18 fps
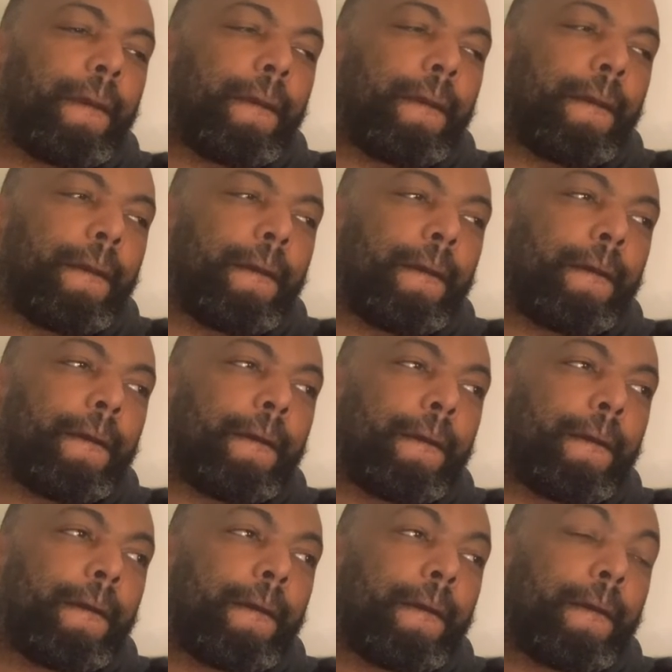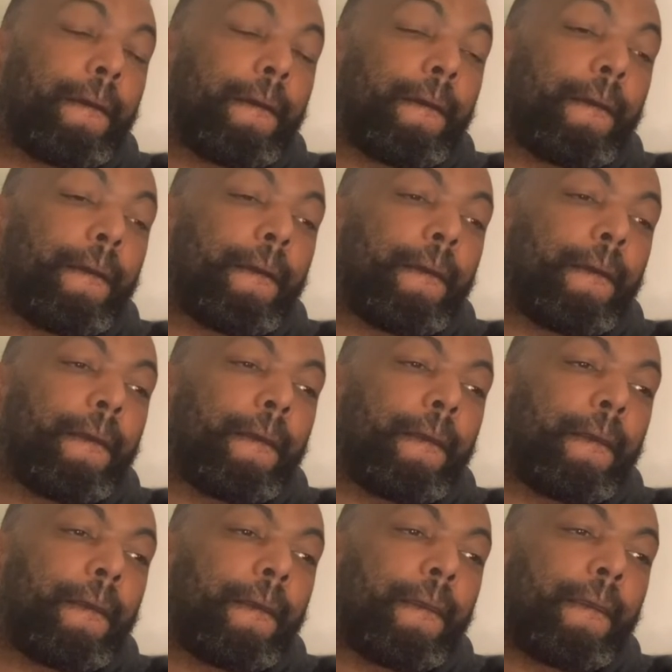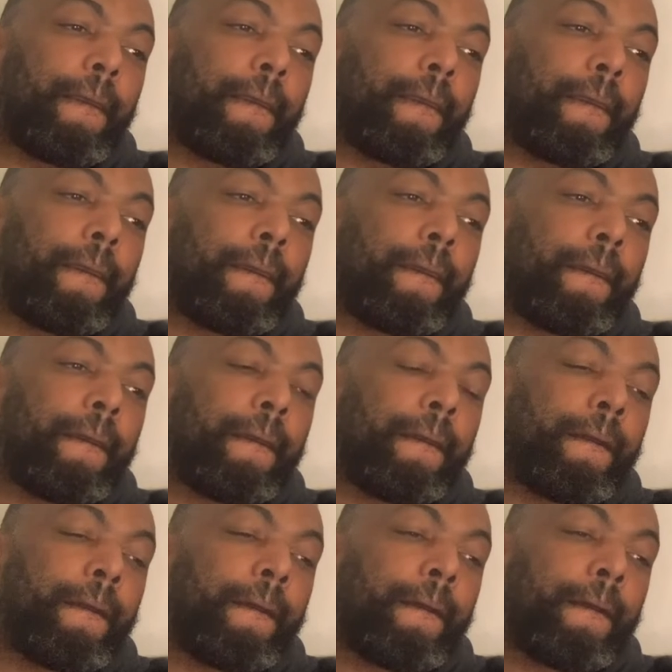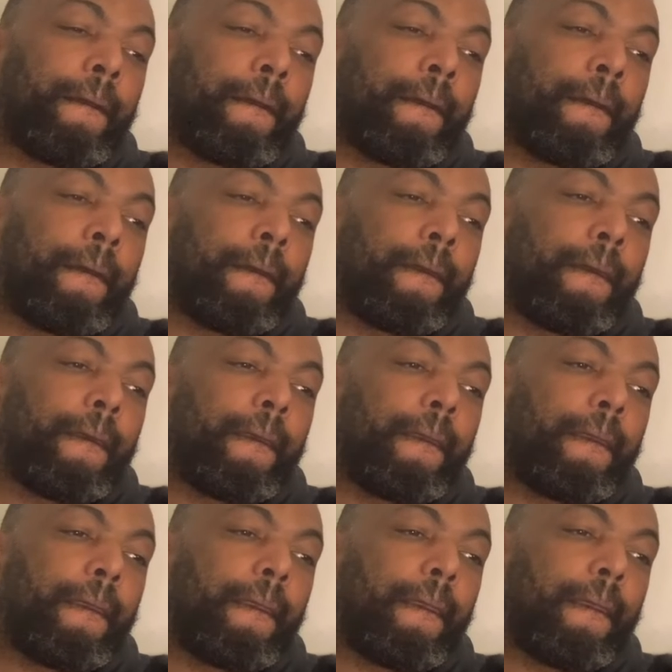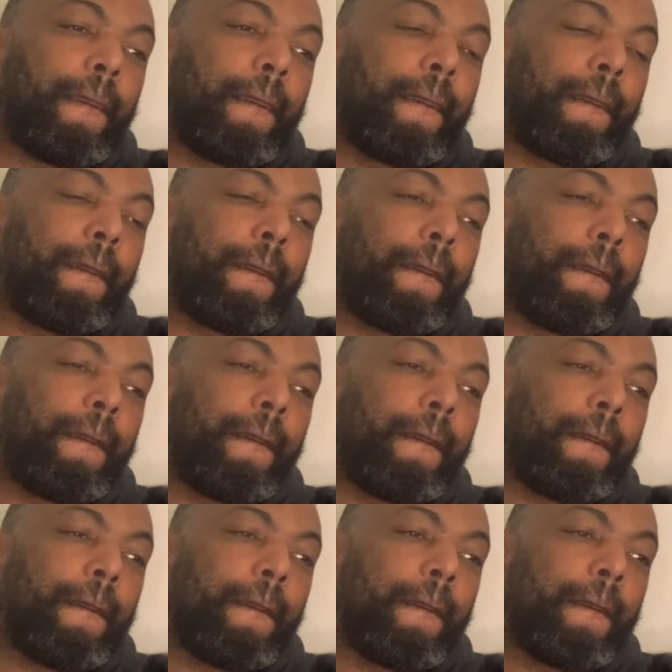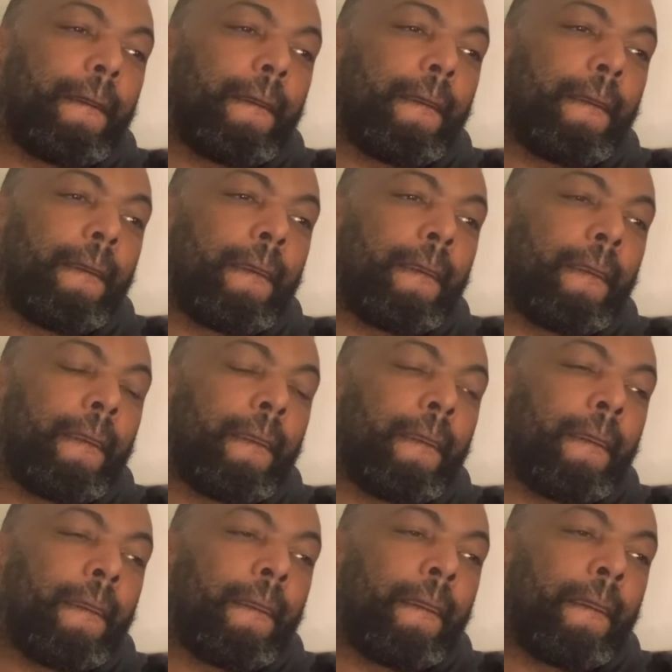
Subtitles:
No words are spoken by the person on screen.